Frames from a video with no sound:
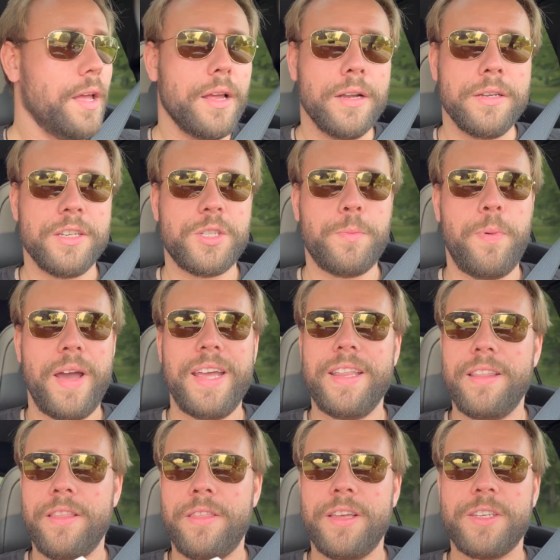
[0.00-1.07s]

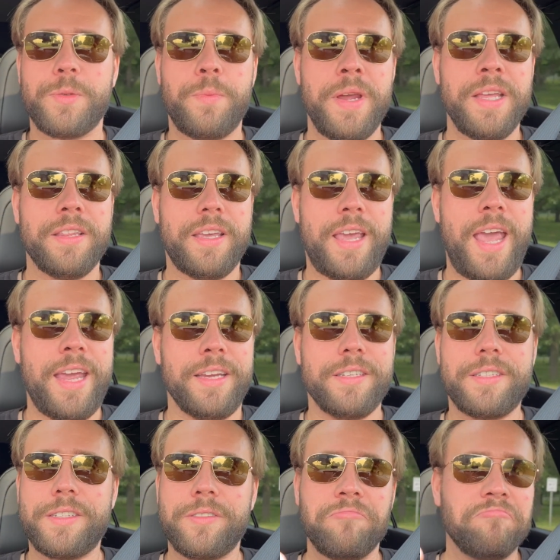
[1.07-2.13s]
Despite this being the
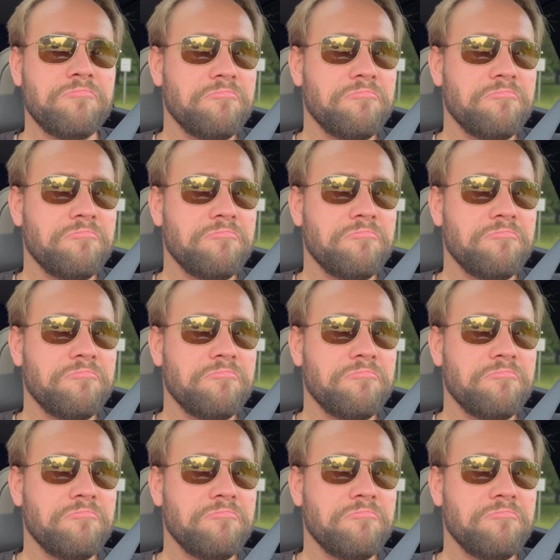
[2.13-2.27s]
case,